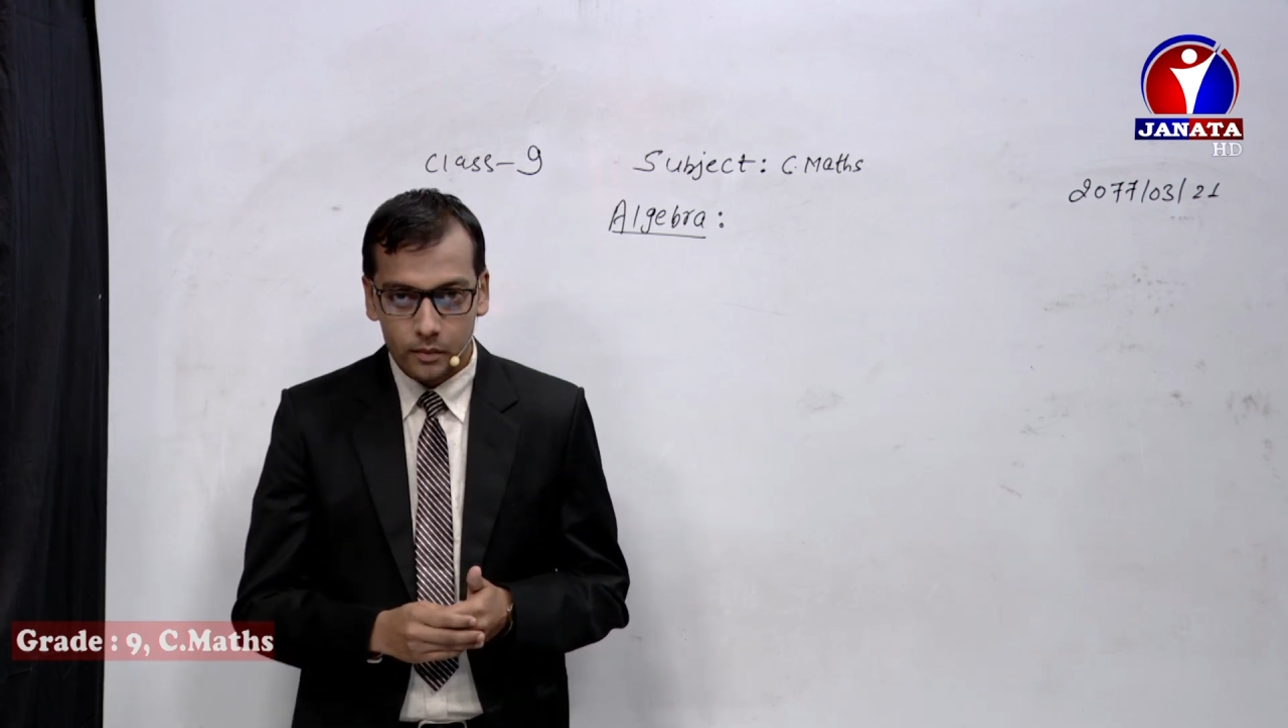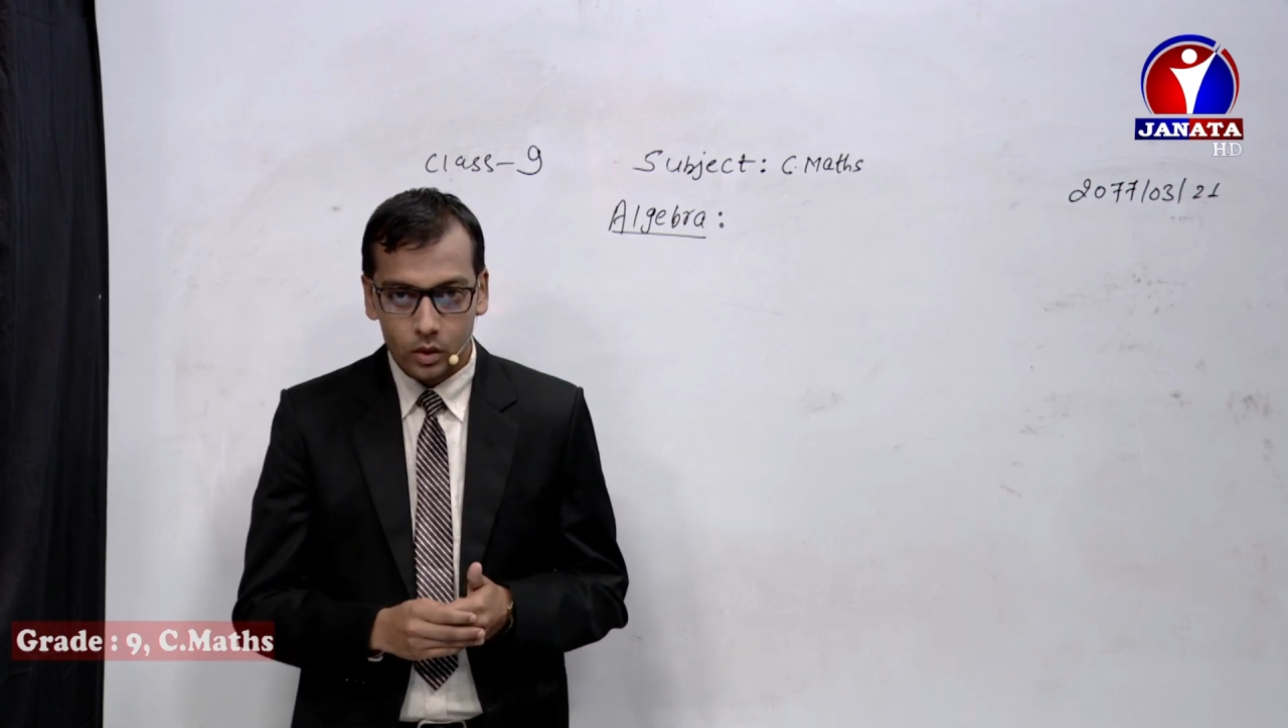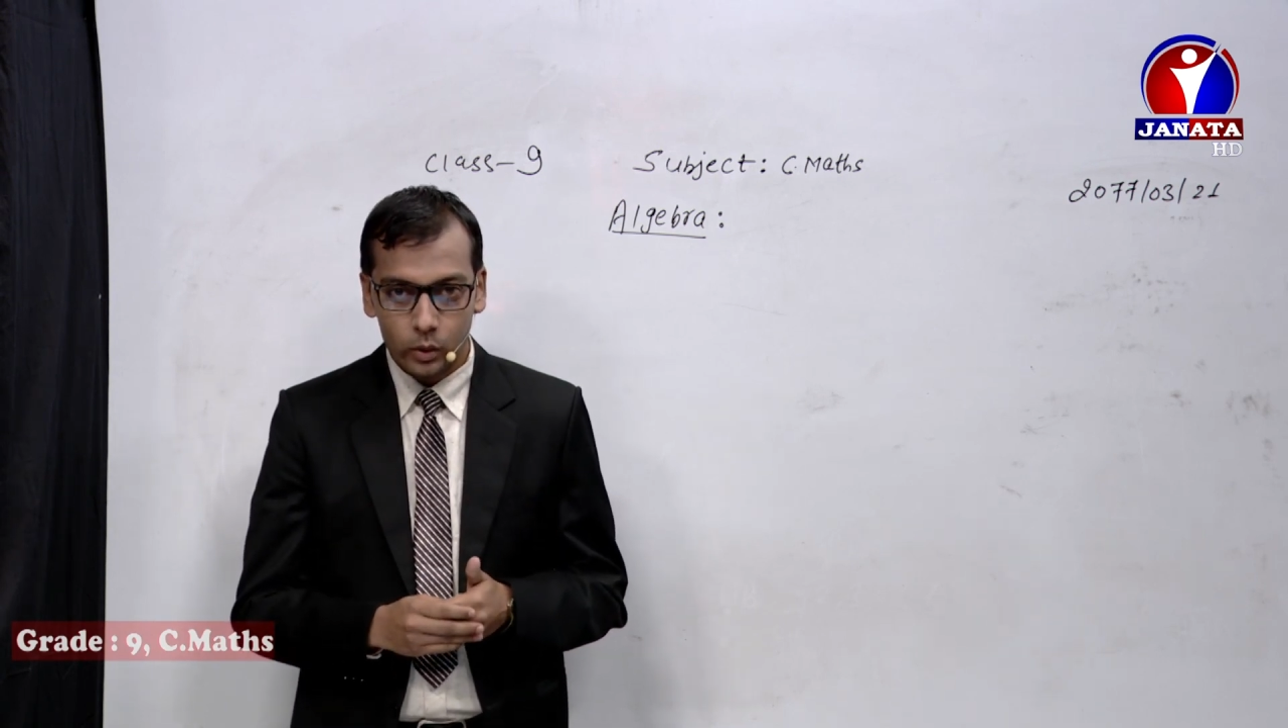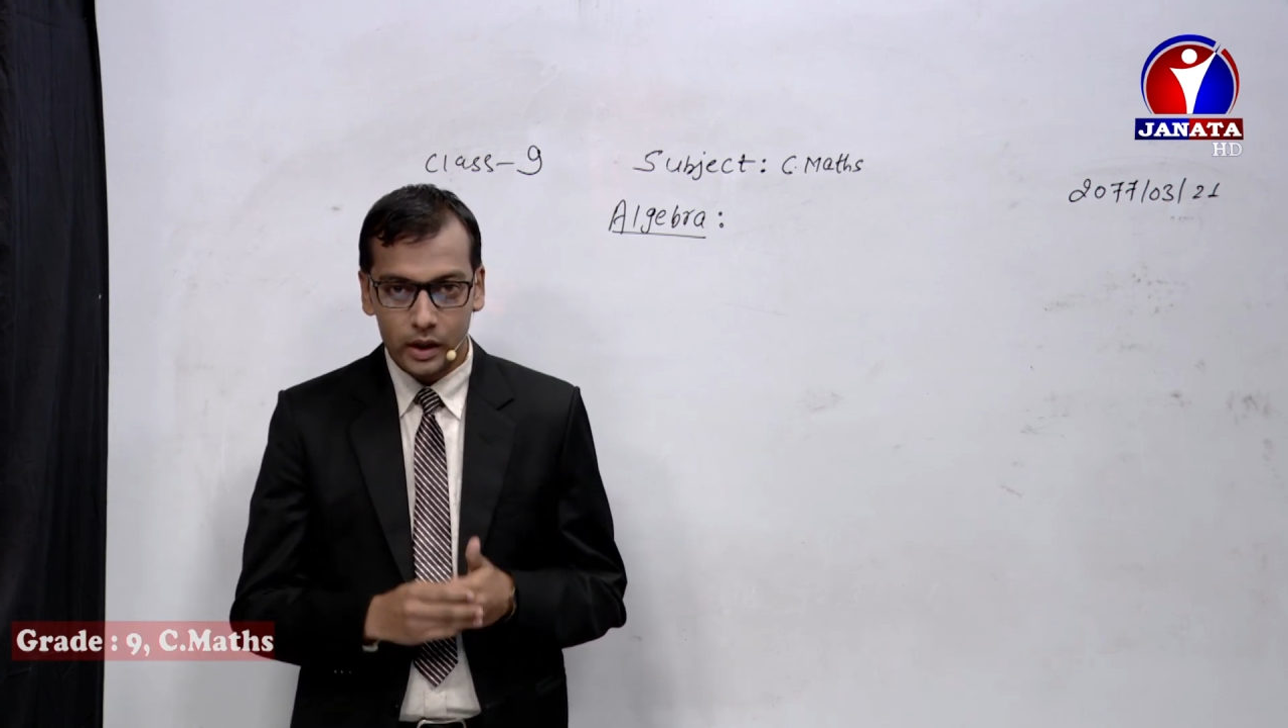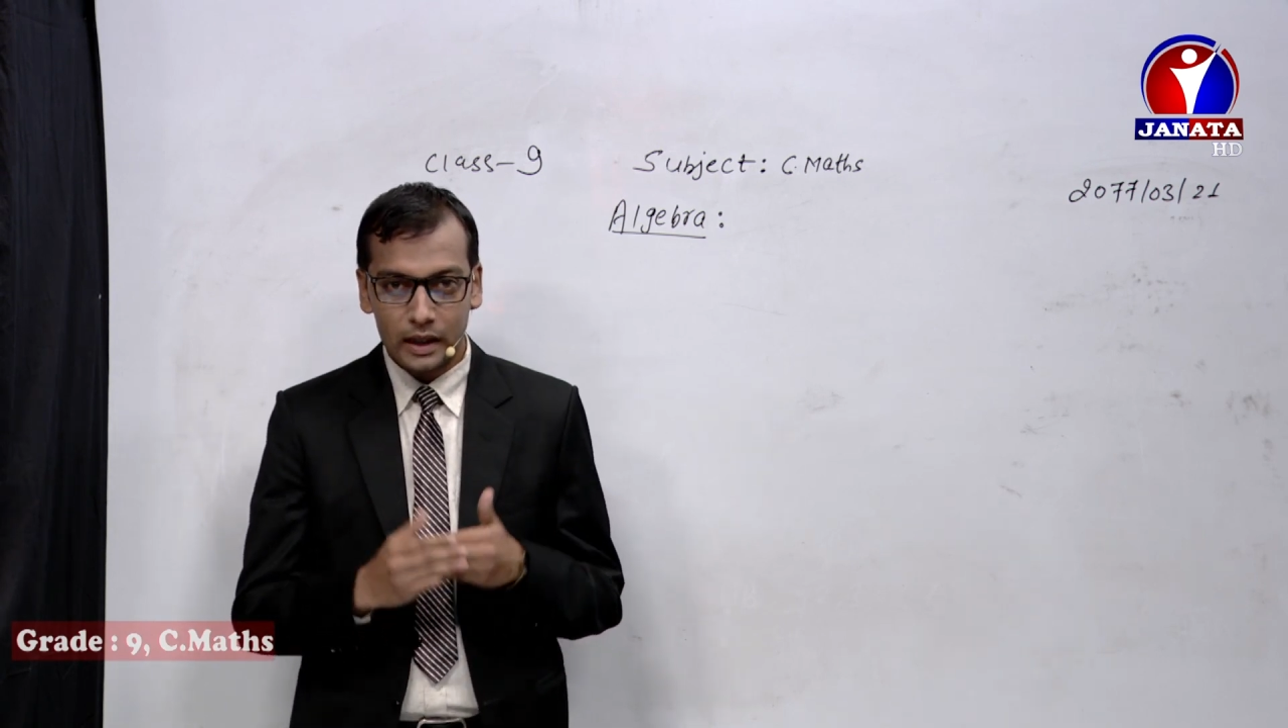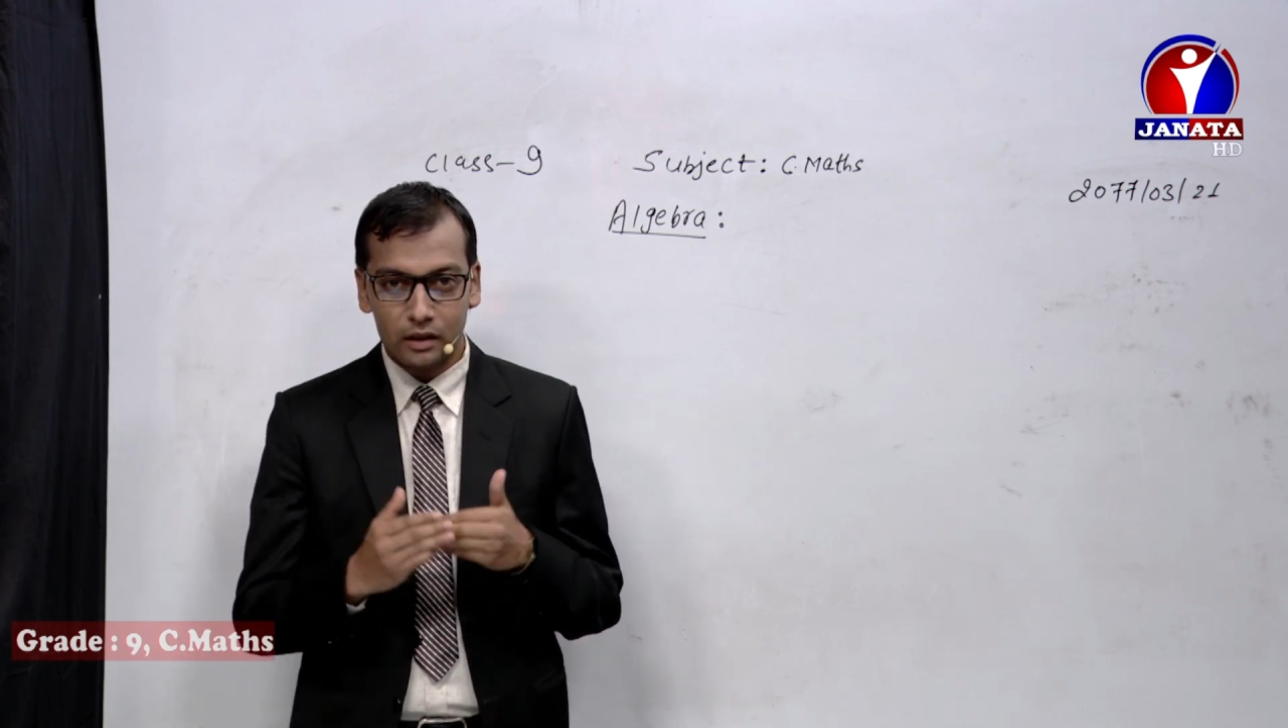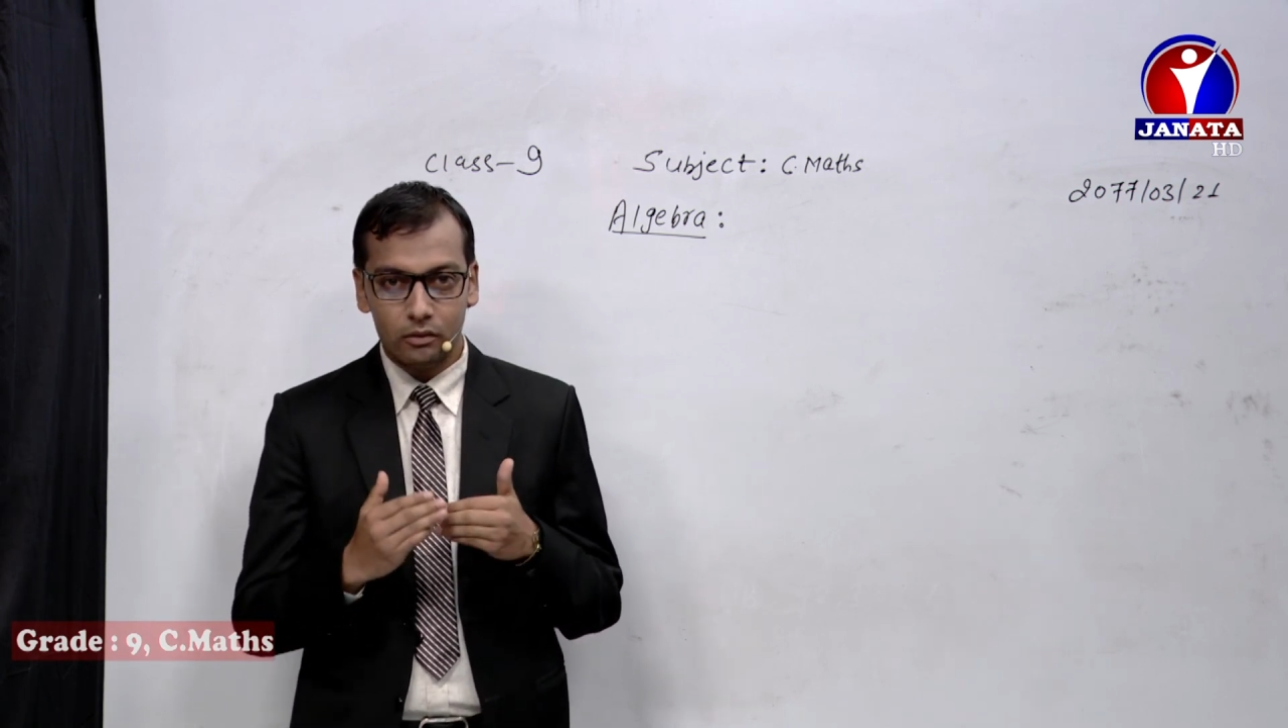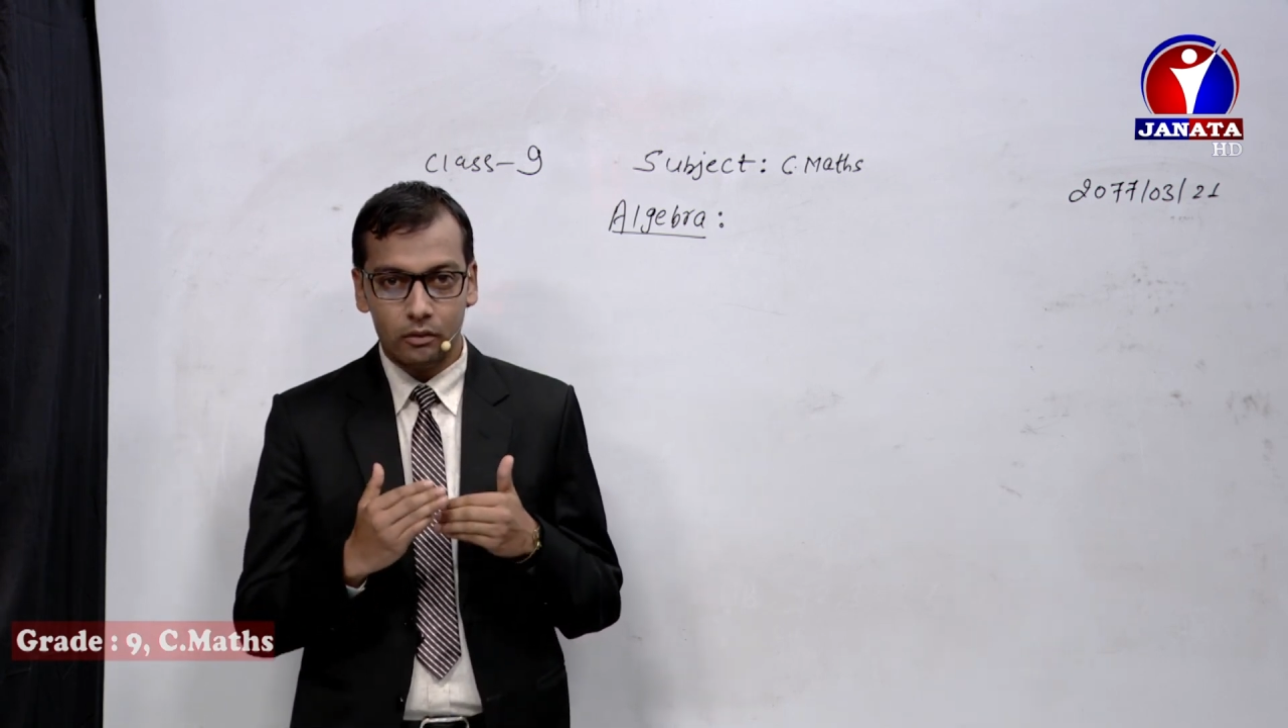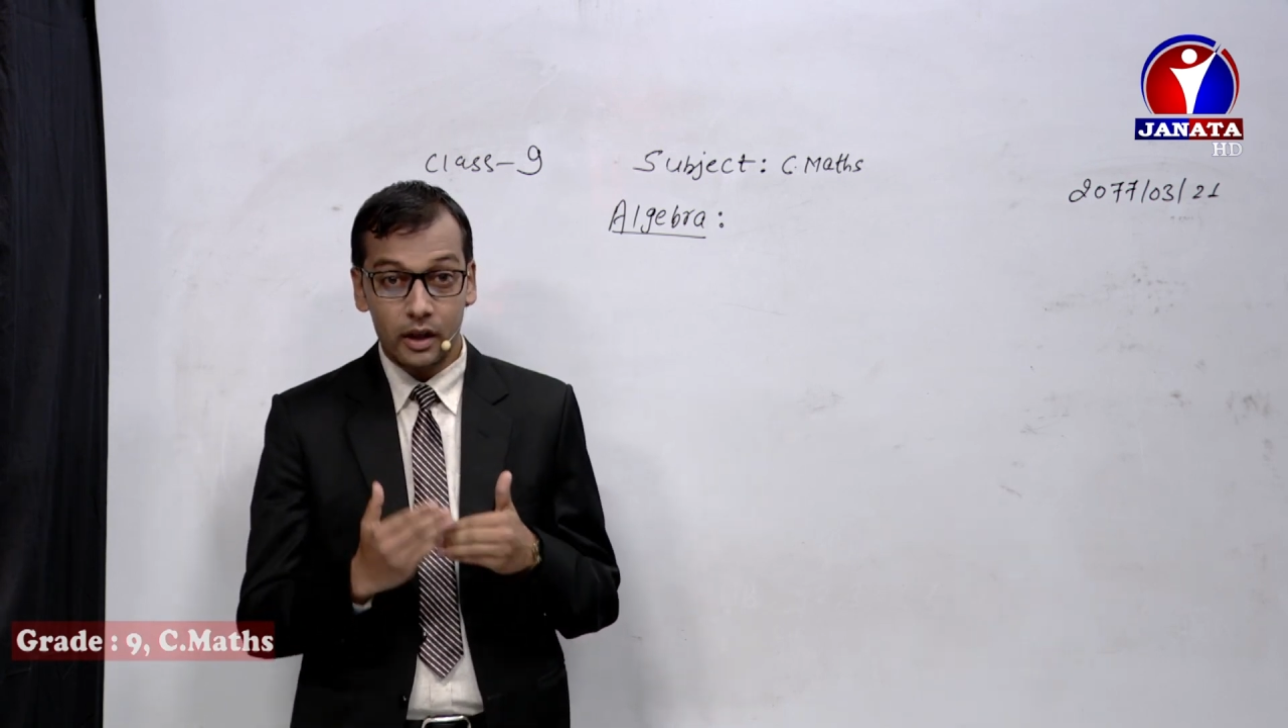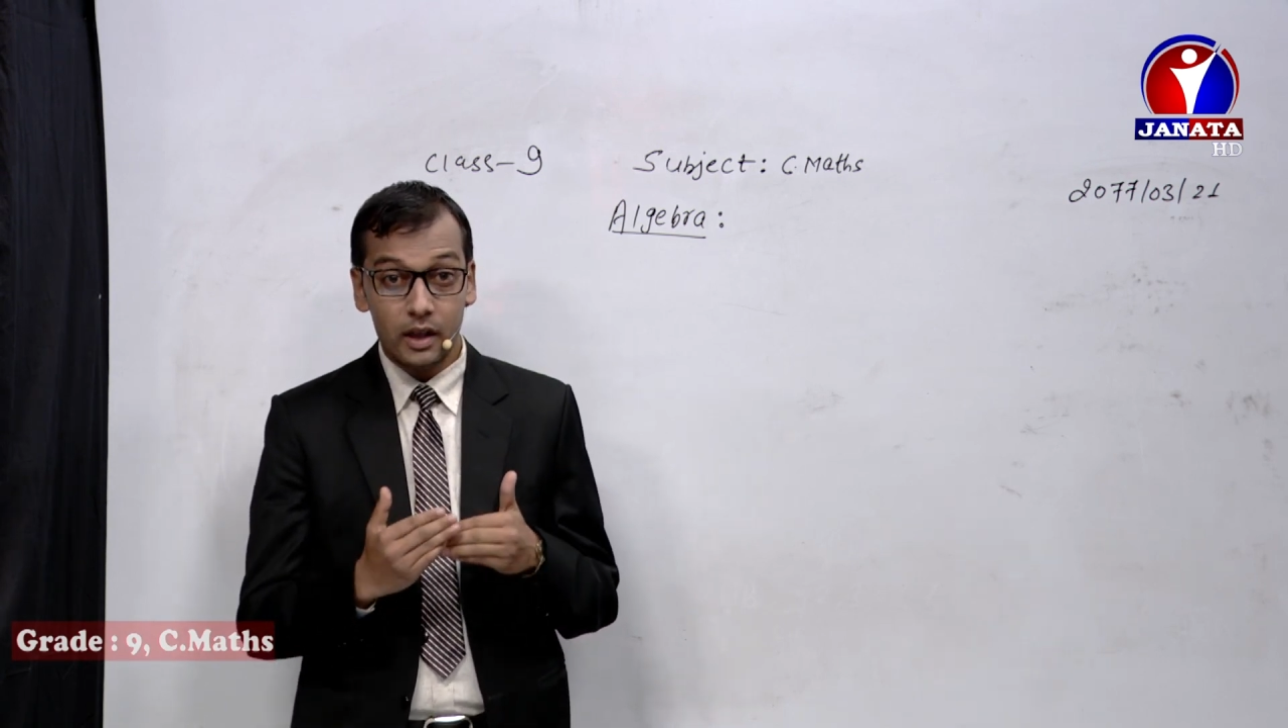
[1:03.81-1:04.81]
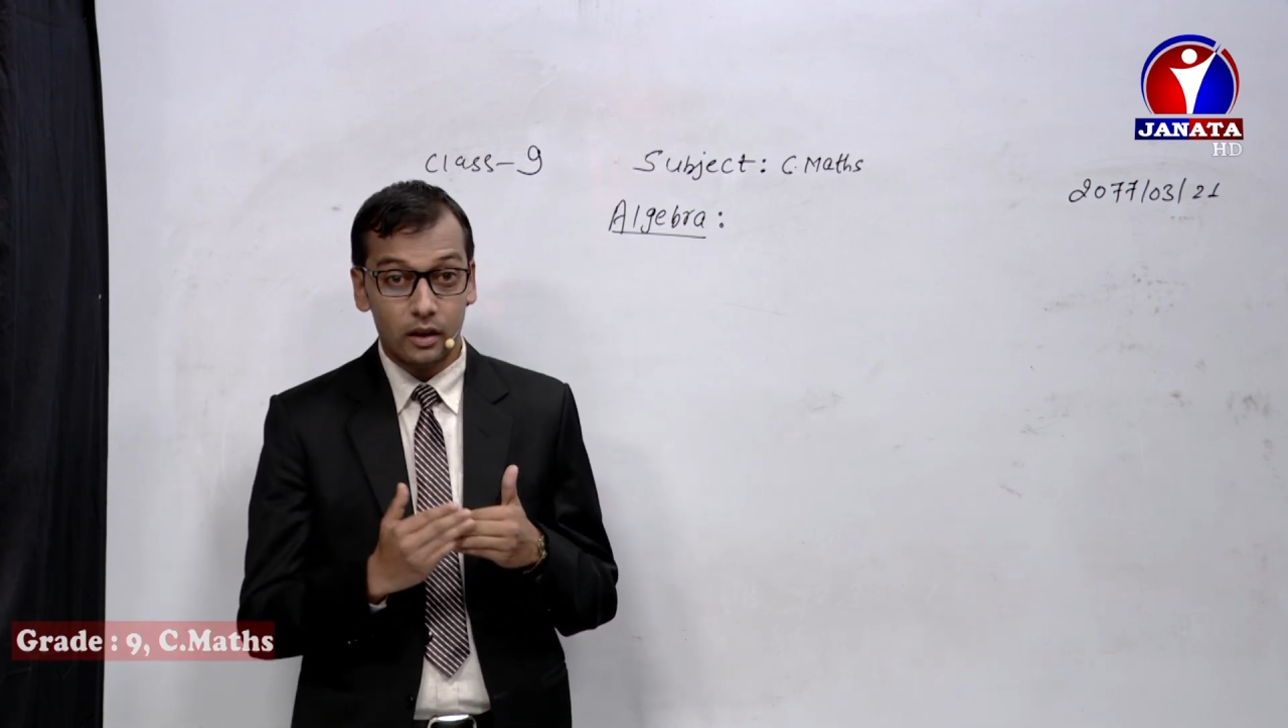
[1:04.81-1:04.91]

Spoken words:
we can read